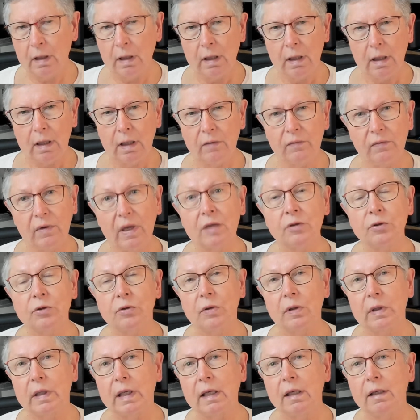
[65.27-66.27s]

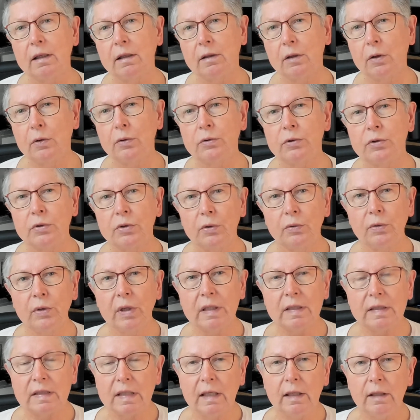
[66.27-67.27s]
Eventually, those who
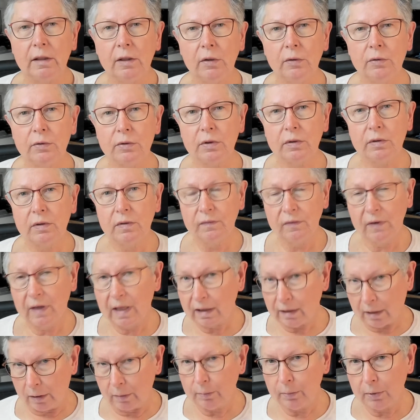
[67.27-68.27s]
continue to
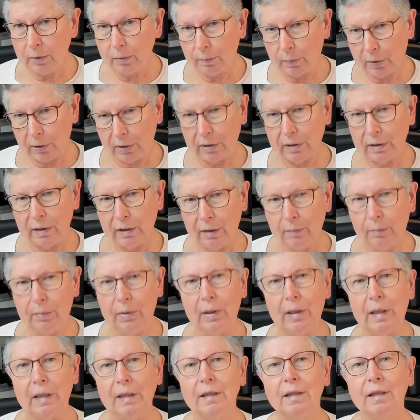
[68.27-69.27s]
develop, pardon the
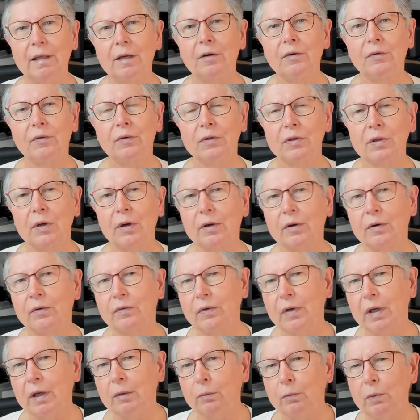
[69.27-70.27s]
pun, their
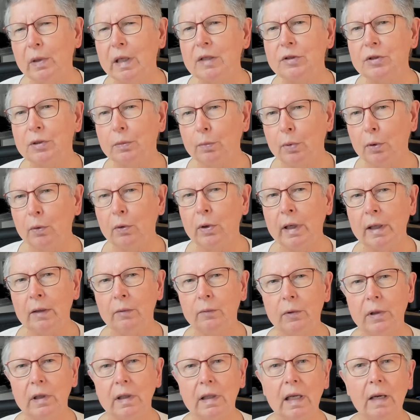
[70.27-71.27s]
photography reach a point
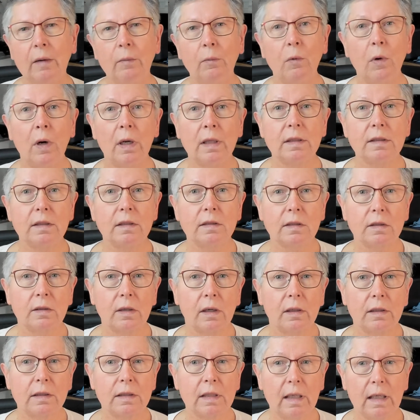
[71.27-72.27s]
where they want to
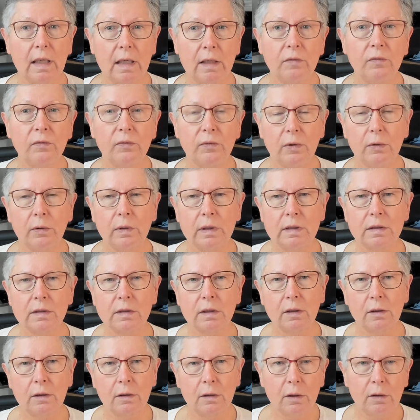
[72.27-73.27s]
start to influence
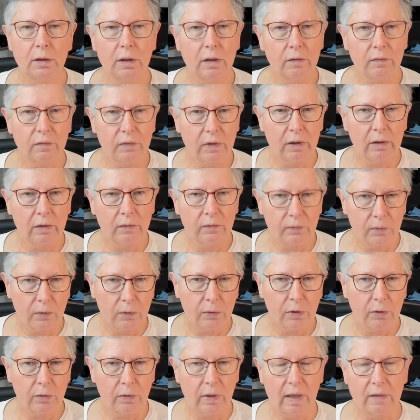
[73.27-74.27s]
the look of their
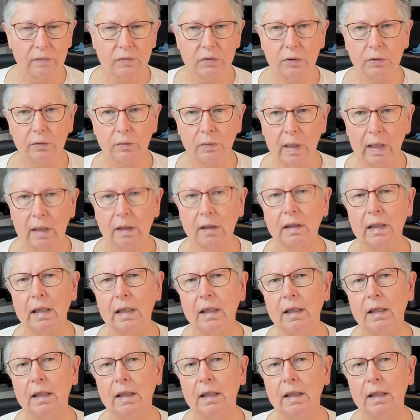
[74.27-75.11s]
photographs directly.